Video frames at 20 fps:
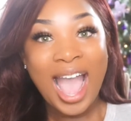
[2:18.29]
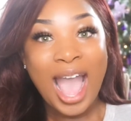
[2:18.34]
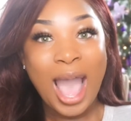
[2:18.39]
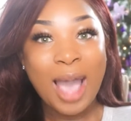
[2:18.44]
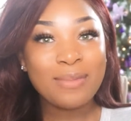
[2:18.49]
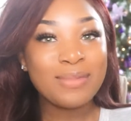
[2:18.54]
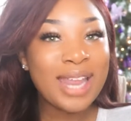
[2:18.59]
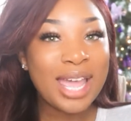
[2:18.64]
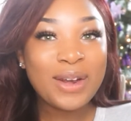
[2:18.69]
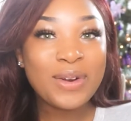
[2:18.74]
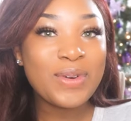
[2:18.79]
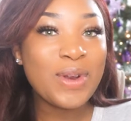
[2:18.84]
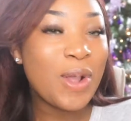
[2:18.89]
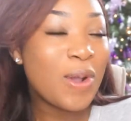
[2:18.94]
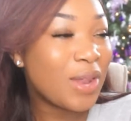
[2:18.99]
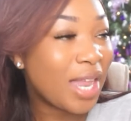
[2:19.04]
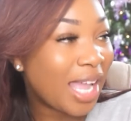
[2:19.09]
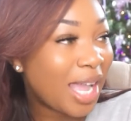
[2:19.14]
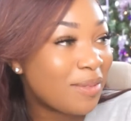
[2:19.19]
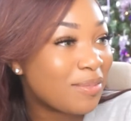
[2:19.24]
I don't
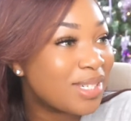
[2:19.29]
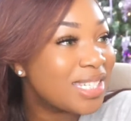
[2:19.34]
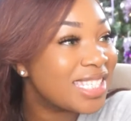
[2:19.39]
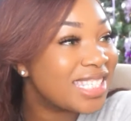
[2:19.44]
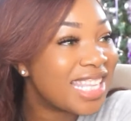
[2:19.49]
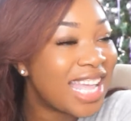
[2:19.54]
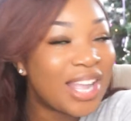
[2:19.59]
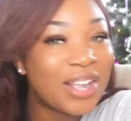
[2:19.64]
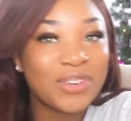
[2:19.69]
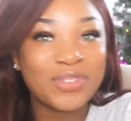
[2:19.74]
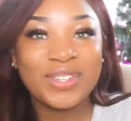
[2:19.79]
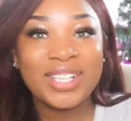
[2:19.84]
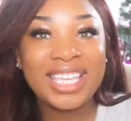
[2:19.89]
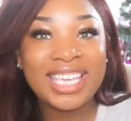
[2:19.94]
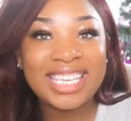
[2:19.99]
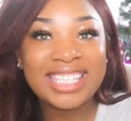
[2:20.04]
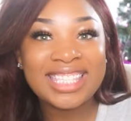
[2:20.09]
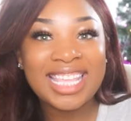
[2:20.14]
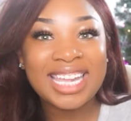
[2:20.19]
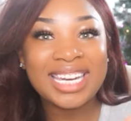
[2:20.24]
know, like I'm just like
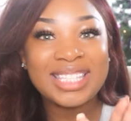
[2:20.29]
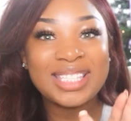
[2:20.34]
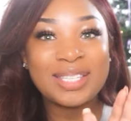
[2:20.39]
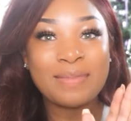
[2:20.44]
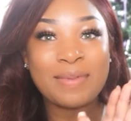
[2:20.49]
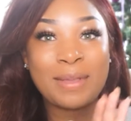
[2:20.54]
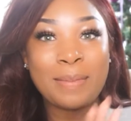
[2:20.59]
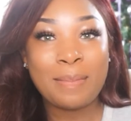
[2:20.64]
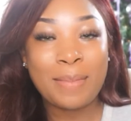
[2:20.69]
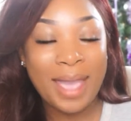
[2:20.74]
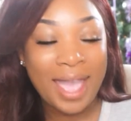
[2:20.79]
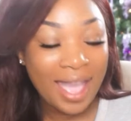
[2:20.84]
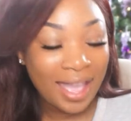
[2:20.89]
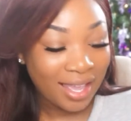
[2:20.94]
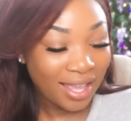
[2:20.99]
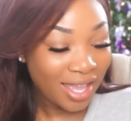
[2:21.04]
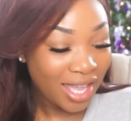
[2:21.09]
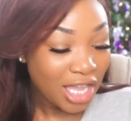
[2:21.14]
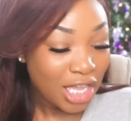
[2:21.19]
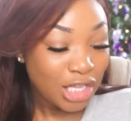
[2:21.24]
really excited to be
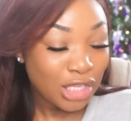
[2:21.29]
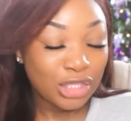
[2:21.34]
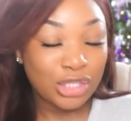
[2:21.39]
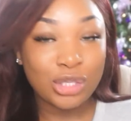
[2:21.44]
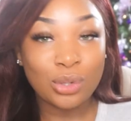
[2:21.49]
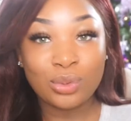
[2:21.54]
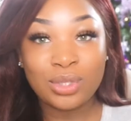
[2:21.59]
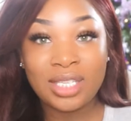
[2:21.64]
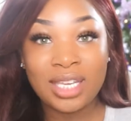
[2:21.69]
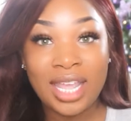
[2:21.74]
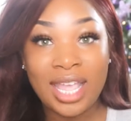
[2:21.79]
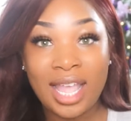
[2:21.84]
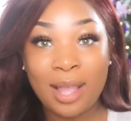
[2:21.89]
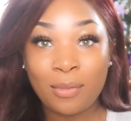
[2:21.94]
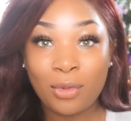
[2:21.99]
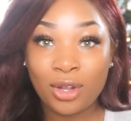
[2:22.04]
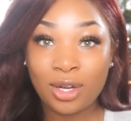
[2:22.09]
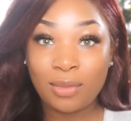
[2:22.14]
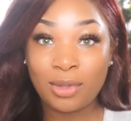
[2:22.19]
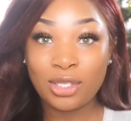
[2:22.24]
back. So today
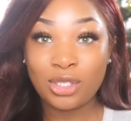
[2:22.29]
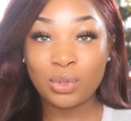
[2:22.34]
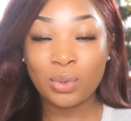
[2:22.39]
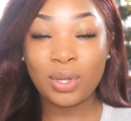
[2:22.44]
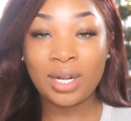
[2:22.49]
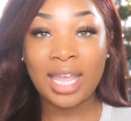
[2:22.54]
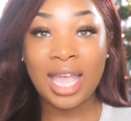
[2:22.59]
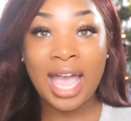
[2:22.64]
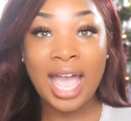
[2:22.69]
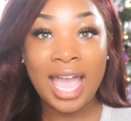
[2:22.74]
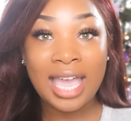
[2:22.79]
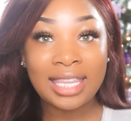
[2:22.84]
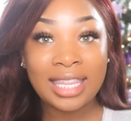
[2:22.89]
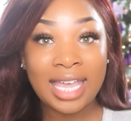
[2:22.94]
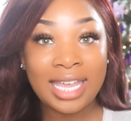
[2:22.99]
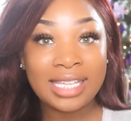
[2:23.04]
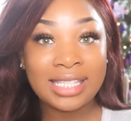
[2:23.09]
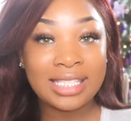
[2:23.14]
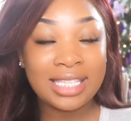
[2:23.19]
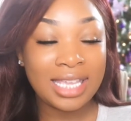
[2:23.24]
I'm going to be doing a
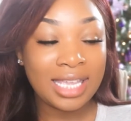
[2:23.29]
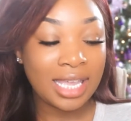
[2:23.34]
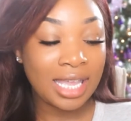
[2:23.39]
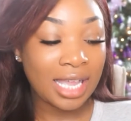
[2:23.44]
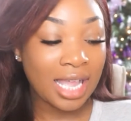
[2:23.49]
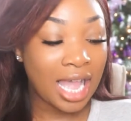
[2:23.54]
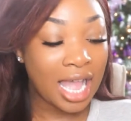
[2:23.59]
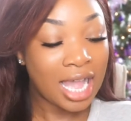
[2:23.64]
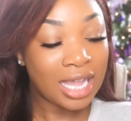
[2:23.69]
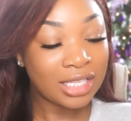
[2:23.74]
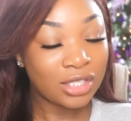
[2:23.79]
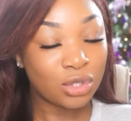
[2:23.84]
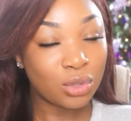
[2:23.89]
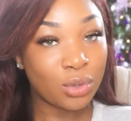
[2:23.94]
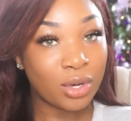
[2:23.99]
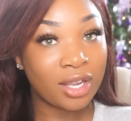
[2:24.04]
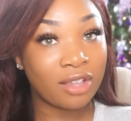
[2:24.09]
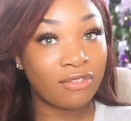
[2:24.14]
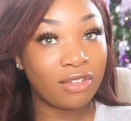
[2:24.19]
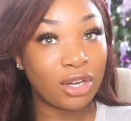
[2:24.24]
highlighting and
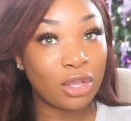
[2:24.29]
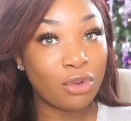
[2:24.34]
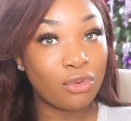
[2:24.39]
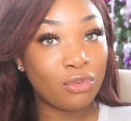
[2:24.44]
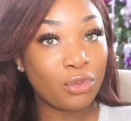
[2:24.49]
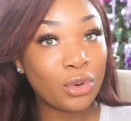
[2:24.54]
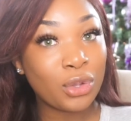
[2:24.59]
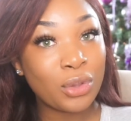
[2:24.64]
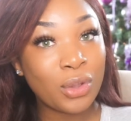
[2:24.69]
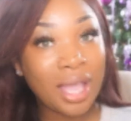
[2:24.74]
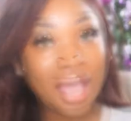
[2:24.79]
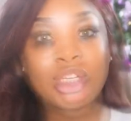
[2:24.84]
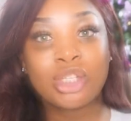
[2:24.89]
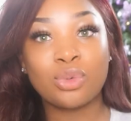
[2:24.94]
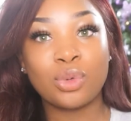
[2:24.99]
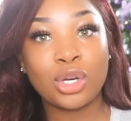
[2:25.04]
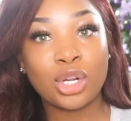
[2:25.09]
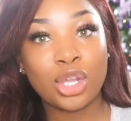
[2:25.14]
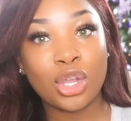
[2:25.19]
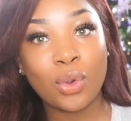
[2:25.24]
contouring video for you guys. I just
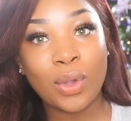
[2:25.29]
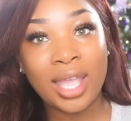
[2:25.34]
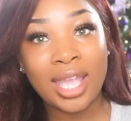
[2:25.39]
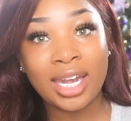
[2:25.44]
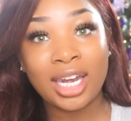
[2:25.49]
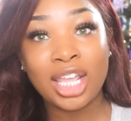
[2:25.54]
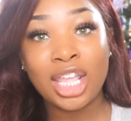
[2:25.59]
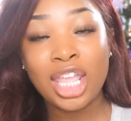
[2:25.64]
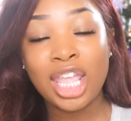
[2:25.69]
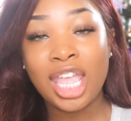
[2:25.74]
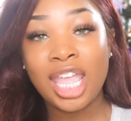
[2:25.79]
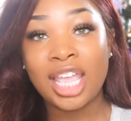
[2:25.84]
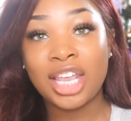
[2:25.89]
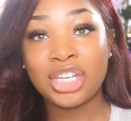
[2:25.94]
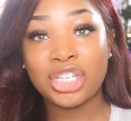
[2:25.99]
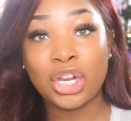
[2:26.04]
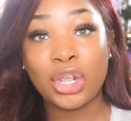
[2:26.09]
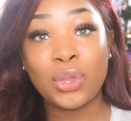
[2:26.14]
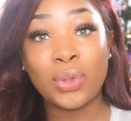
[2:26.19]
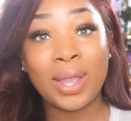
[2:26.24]
want to go ahead and
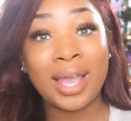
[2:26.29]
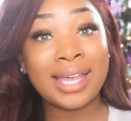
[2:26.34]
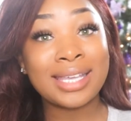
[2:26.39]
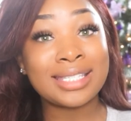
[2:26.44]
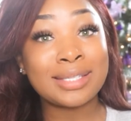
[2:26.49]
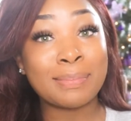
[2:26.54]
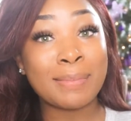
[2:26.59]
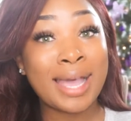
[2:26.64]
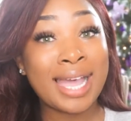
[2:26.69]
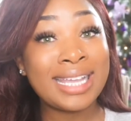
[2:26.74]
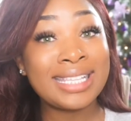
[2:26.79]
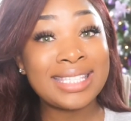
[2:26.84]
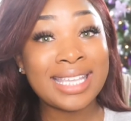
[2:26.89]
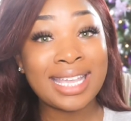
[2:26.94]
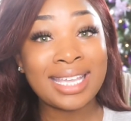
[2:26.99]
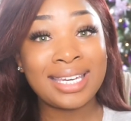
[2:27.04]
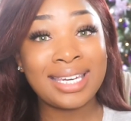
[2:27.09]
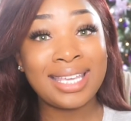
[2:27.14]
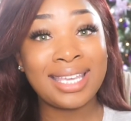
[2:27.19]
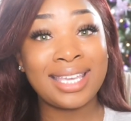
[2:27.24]
show you guys my
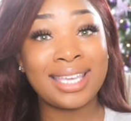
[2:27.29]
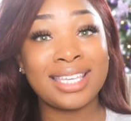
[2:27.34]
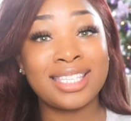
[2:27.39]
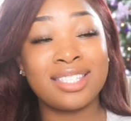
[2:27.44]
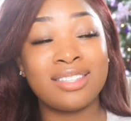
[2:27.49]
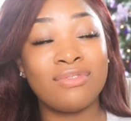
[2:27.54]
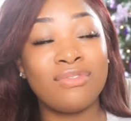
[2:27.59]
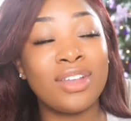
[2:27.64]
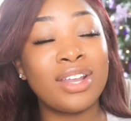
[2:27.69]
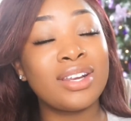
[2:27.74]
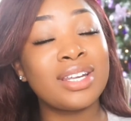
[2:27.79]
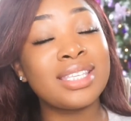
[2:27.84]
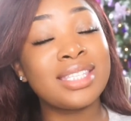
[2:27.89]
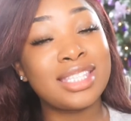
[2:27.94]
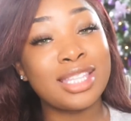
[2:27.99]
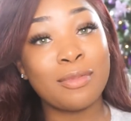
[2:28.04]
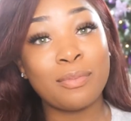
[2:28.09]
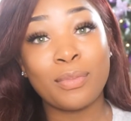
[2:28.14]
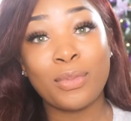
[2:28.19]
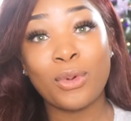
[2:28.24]
technique. It's very
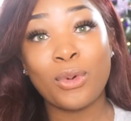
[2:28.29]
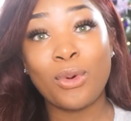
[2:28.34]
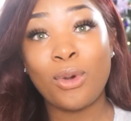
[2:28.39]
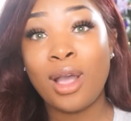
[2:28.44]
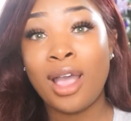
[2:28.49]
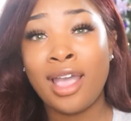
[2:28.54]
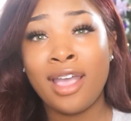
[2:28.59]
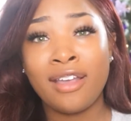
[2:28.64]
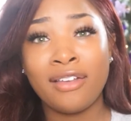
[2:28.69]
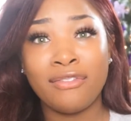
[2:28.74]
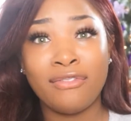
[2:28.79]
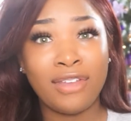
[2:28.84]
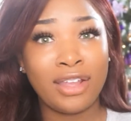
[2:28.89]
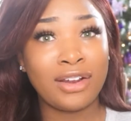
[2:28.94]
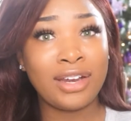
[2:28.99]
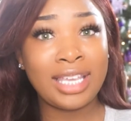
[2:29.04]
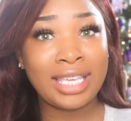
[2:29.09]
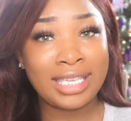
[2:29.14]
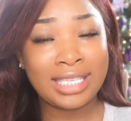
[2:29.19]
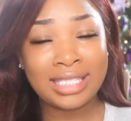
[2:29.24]
simple,
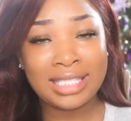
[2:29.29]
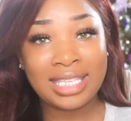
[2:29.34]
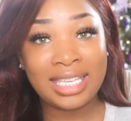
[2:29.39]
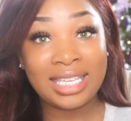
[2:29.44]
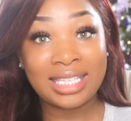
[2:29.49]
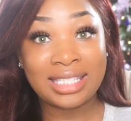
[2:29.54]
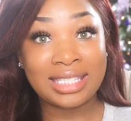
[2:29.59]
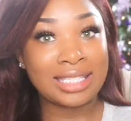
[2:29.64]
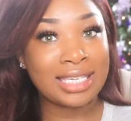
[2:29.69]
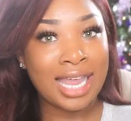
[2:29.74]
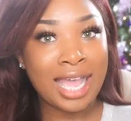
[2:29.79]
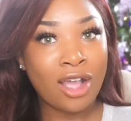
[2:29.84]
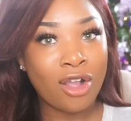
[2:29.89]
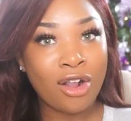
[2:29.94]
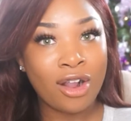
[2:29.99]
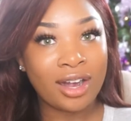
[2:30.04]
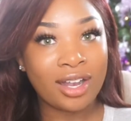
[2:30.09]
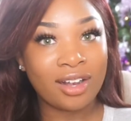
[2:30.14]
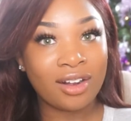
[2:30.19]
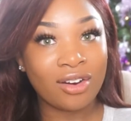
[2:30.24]
very easy. It's not
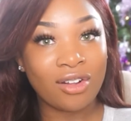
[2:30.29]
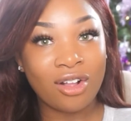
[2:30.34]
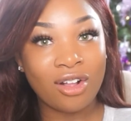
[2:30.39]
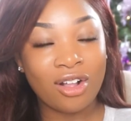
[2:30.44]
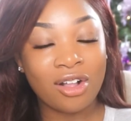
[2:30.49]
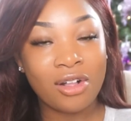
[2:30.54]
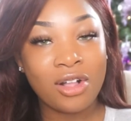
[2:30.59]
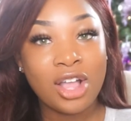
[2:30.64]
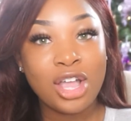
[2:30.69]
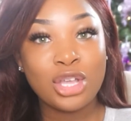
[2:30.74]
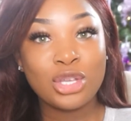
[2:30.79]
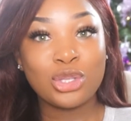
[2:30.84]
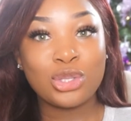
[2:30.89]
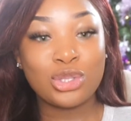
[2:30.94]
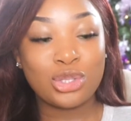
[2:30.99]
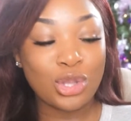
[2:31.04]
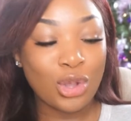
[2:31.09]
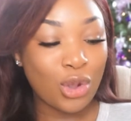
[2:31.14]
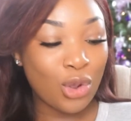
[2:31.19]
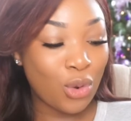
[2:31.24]
hard at all.
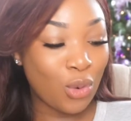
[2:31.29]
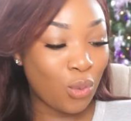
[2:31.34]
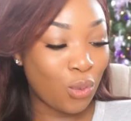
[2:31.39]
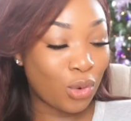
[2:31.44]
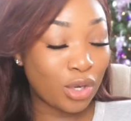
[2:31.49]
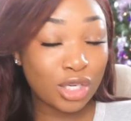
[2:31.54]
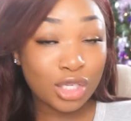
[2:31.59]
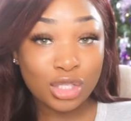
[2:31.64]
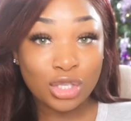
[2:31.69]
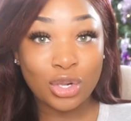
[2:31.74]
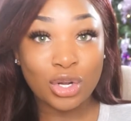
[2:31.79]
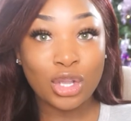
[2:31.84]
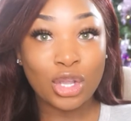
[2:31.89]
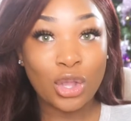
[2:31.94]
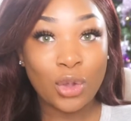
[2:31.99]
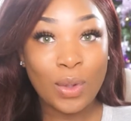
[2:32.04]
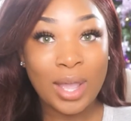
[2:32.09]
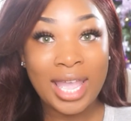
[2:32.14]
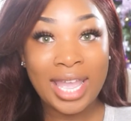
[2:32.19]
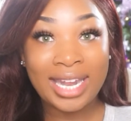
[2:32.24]
So we're just going to
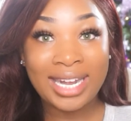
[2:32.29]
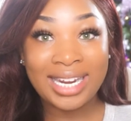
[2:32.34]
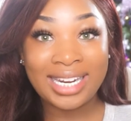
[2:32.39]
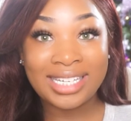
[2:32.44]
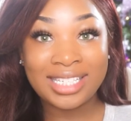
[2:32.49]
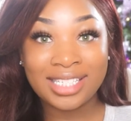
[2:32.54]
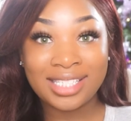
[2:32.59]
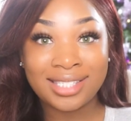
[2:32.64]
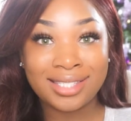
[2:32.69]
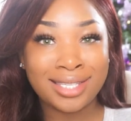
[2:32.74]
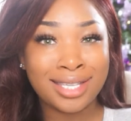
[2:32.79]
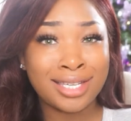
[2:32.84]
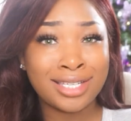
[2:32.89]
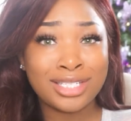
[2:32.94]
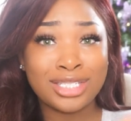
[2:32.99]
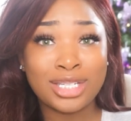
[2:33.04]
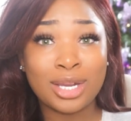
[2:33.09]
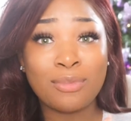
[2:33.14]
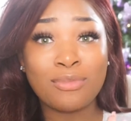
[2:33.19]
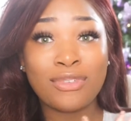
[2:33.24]
go ahead and just
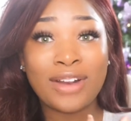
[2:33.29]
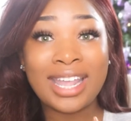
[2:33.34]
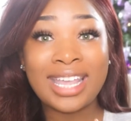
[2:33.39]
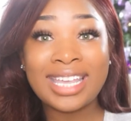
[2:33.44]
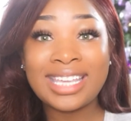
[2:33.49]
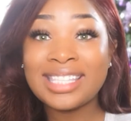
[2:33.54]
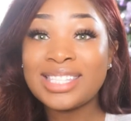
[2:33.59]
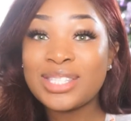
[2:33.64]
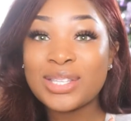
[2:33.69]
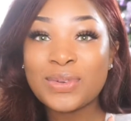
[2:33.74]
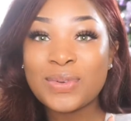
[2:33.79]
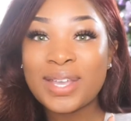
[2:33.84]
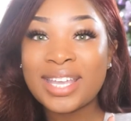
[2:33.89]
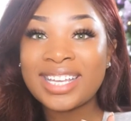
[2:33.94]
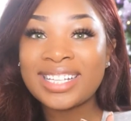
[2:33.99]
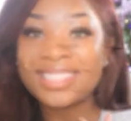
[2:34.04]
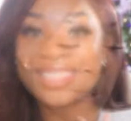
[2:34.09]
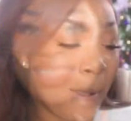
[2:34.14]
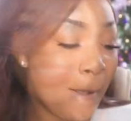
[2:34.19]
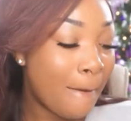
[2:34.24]
jump right into
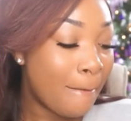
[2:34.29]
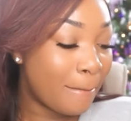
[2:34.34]
it.